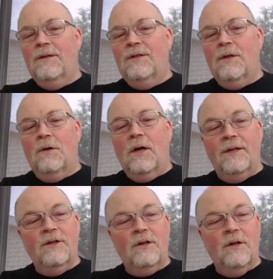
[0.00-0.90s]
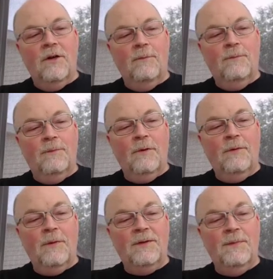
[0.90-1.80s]
So I took a
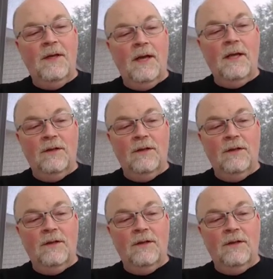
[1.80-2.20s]
Profibus PA